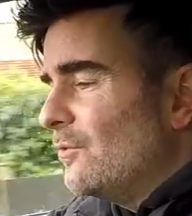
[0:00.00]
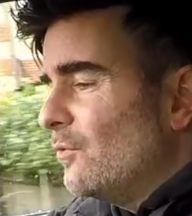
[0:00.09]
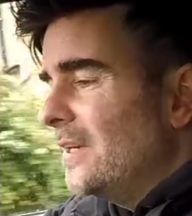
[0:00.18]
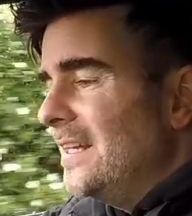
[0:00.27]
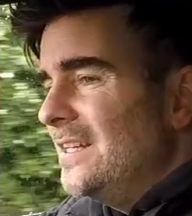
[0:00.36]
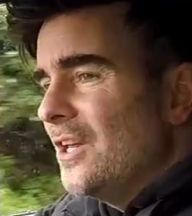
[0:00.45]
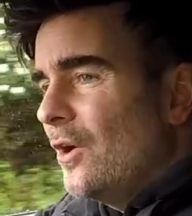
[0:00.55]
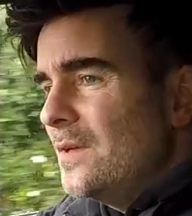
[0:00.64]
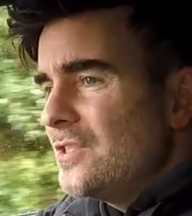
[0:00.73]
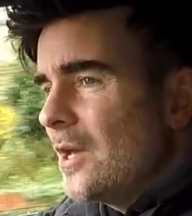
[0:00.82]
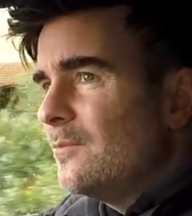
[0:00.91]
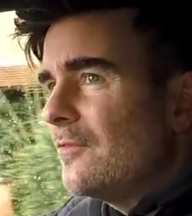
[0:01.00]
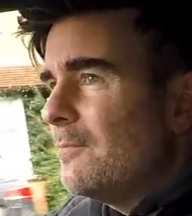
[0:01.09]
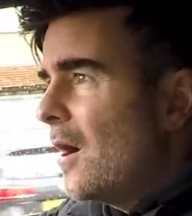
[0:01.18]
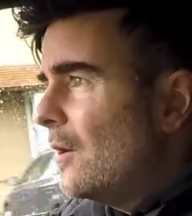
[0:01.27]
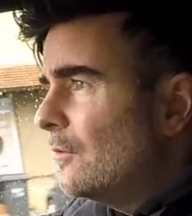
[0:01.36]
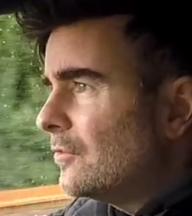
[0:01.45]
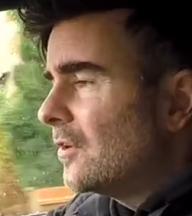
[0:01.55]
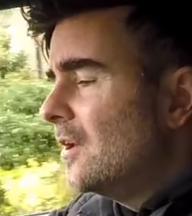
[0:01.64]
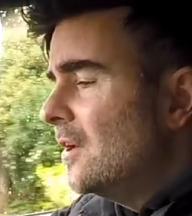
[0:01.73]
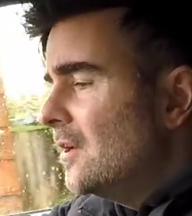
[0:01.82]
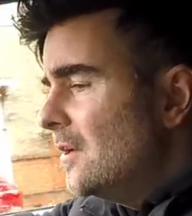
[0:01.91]
really know in terms of miles.
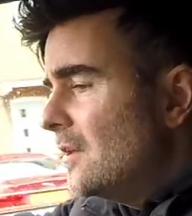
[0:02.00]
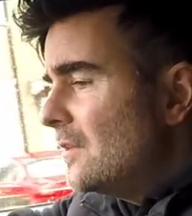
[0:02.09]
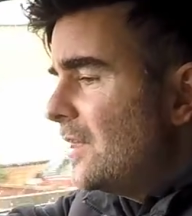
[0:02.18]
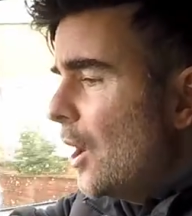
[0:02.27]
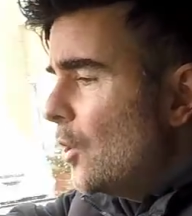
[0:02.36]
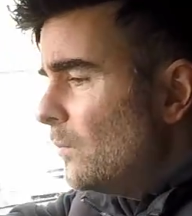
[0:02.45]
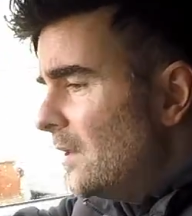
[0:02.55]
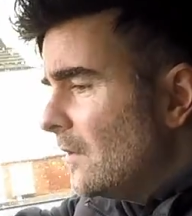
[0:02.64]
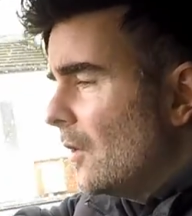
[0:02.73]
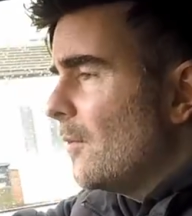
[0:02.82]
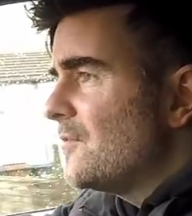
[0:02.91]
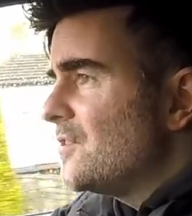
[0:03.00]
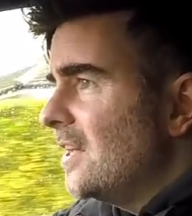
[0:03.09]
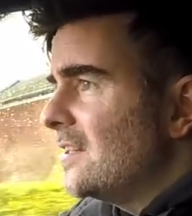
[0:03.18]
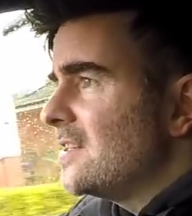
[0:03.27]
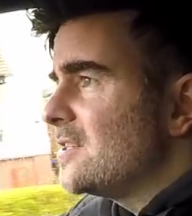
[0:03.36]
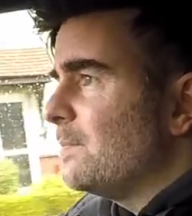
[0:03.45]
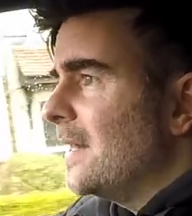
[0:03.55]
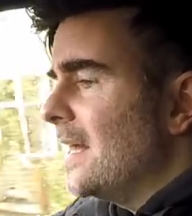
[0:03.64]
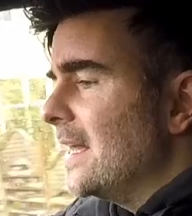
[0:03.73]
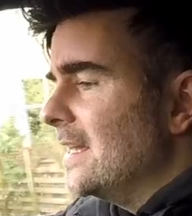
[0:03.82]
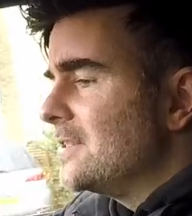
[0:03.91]
The only time I've seen a
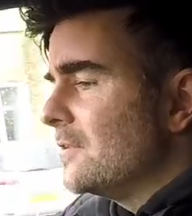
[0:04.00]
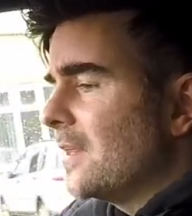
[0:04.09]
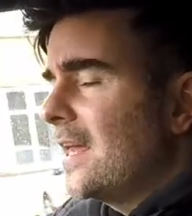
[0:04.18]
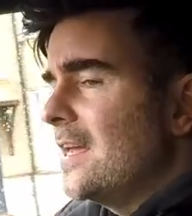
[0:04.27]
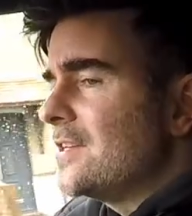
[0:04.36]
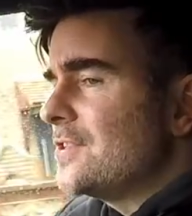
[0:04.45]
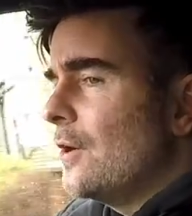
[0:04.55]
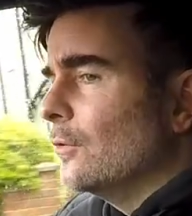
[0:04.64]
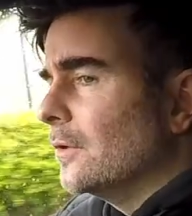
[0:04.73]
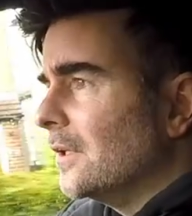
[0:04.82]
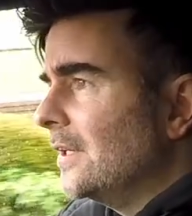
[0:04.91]
display is on the Kia Soul